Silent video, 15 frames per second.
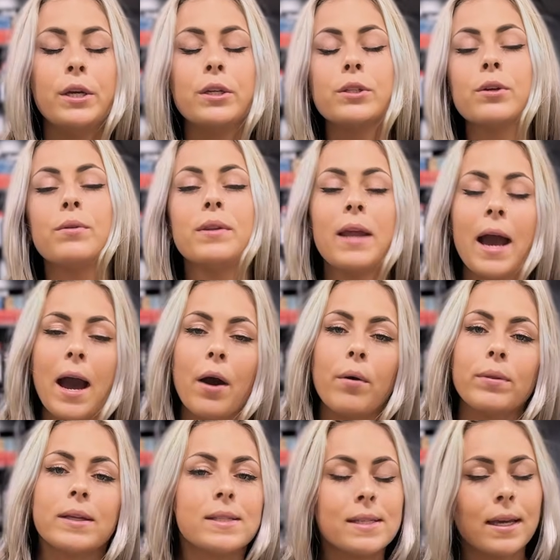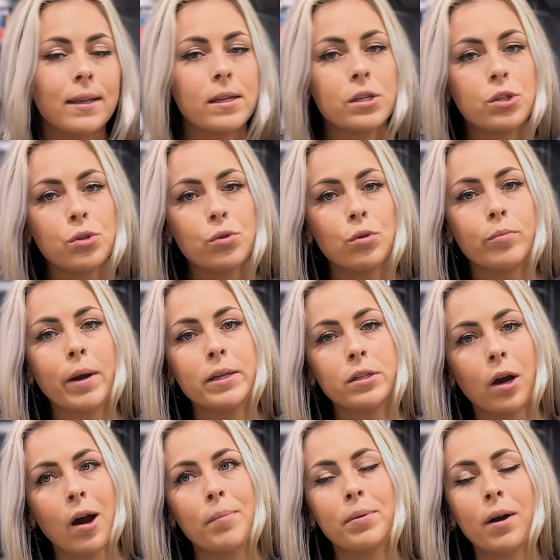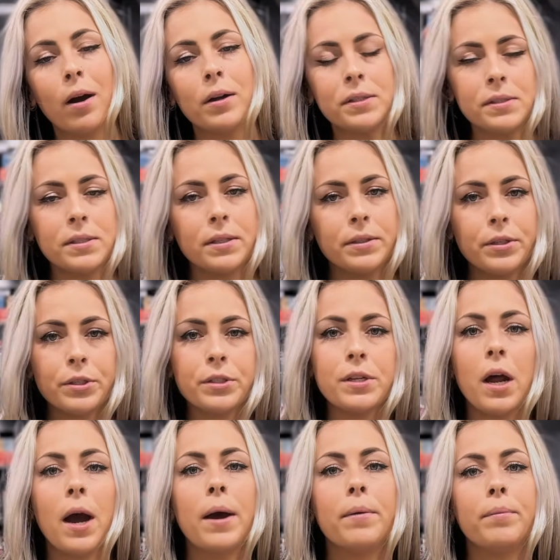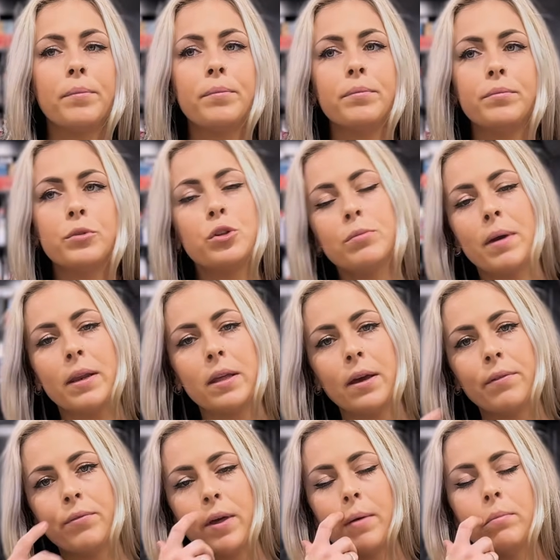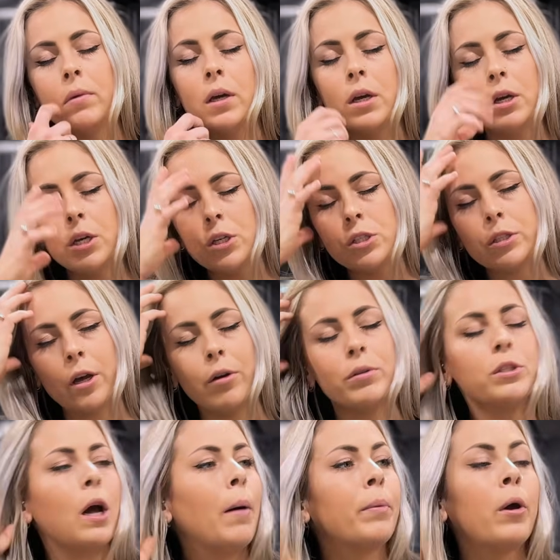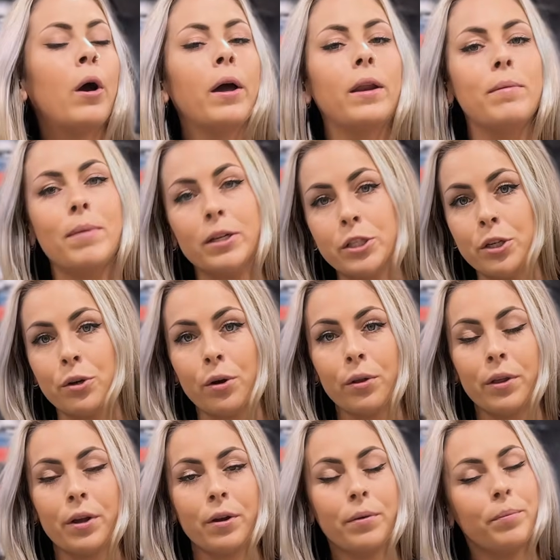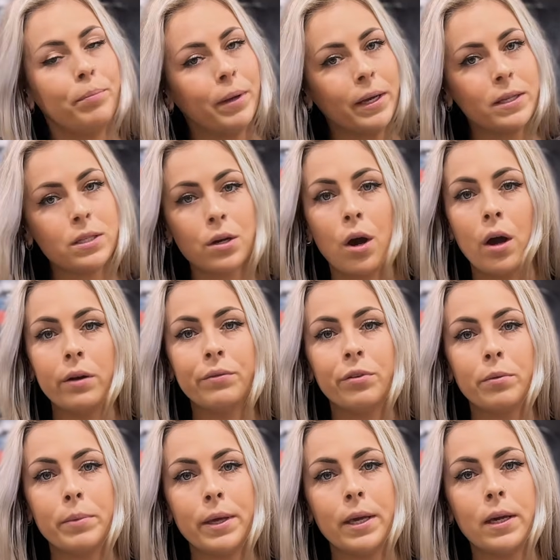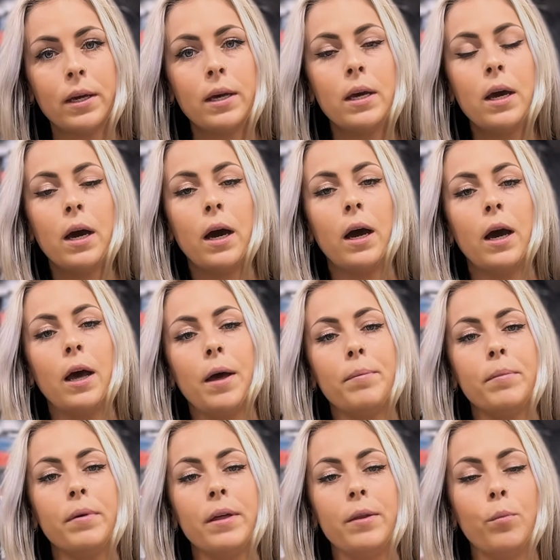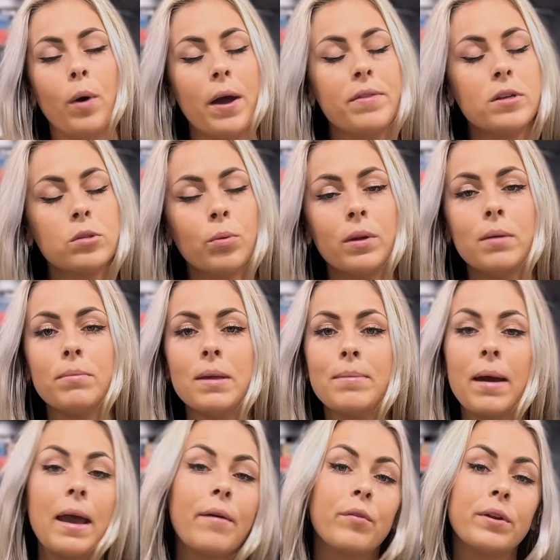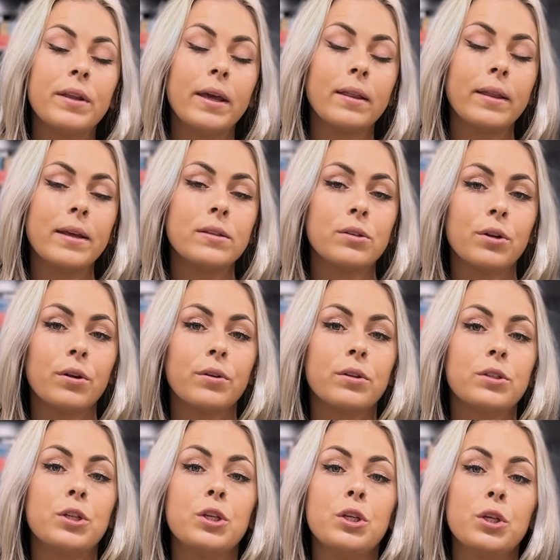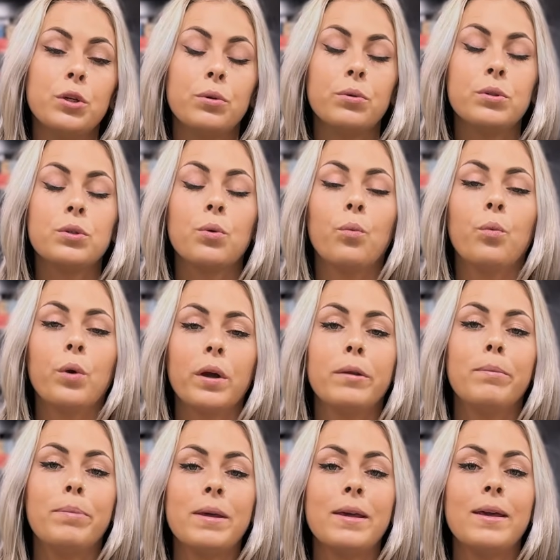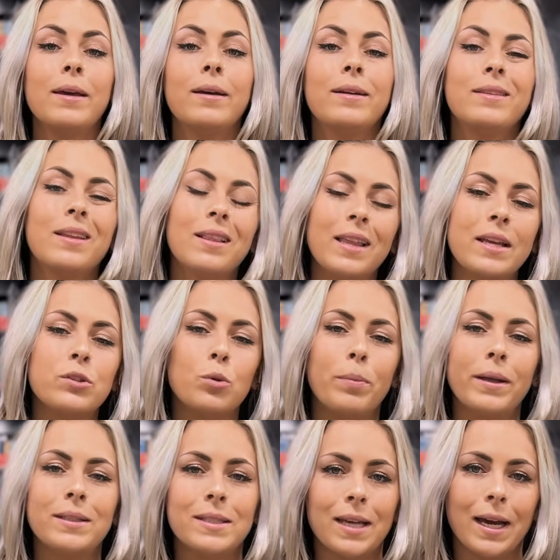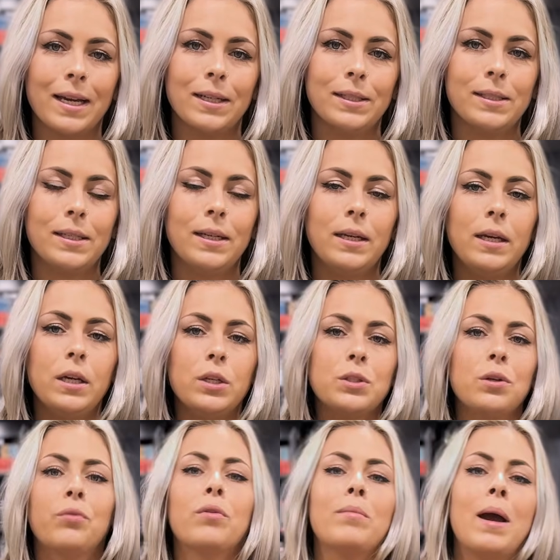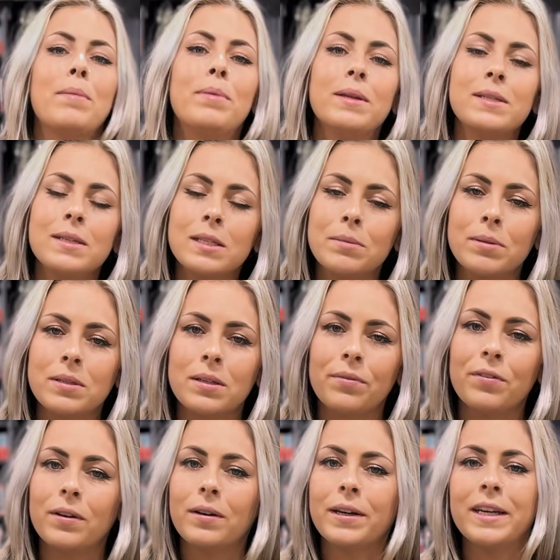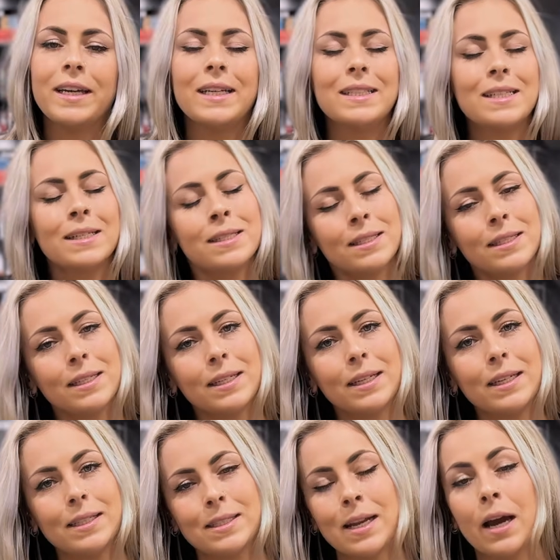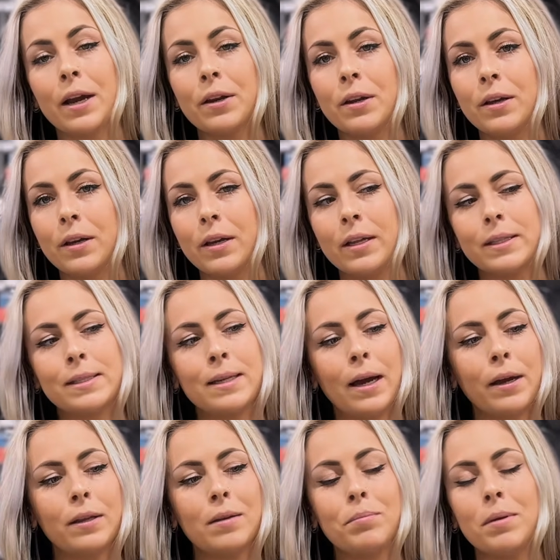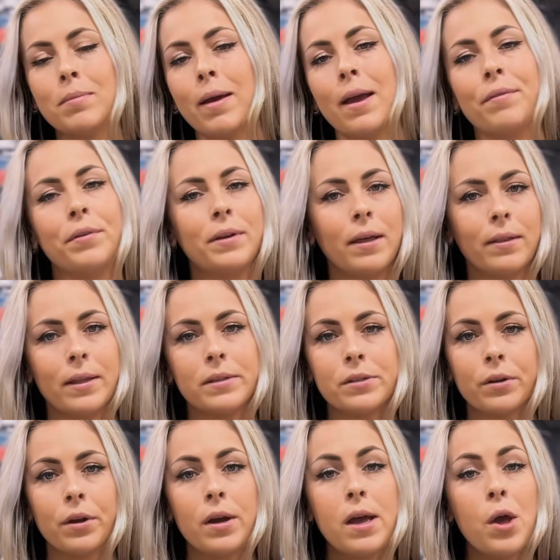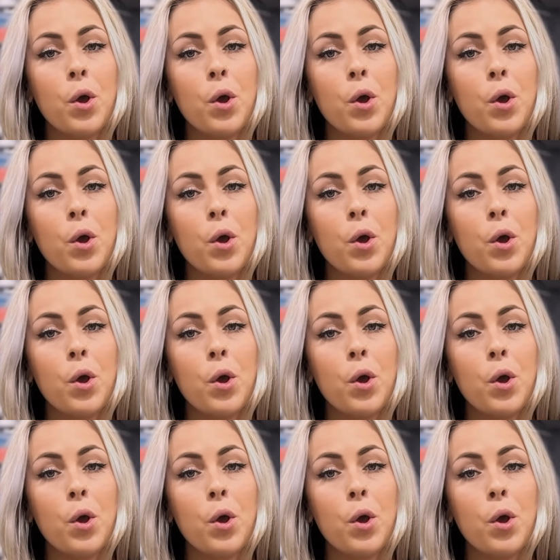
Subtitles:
So now let's get into my top cons, and there's not too many of them. So top con I mentioned earlier, biggest con for me, and why this wouldn't be my everyday laser to use would be the laser bed size. So for my business specifically, it's not gonna be my everyday laser.